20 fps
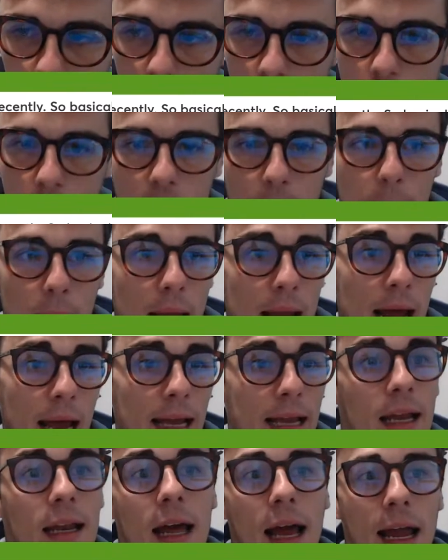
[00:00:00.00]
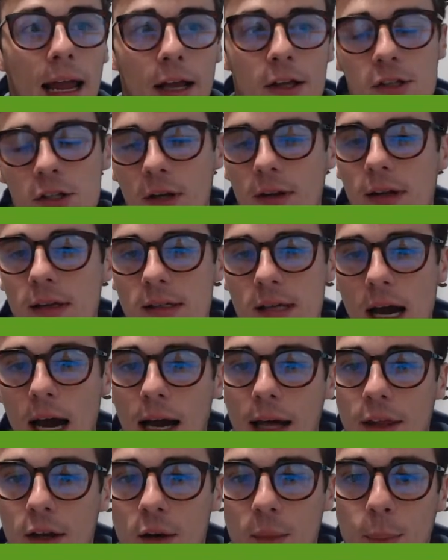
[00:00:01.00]
And I can answer this
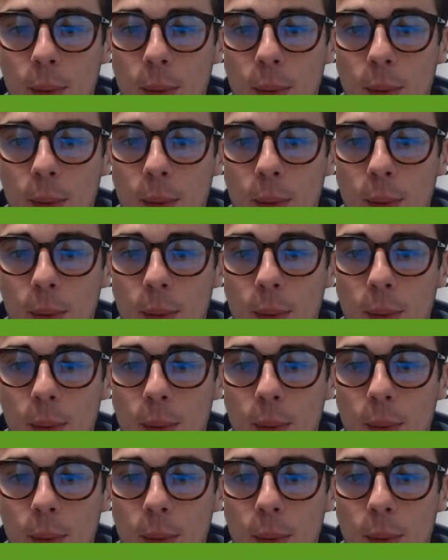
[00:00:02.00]
either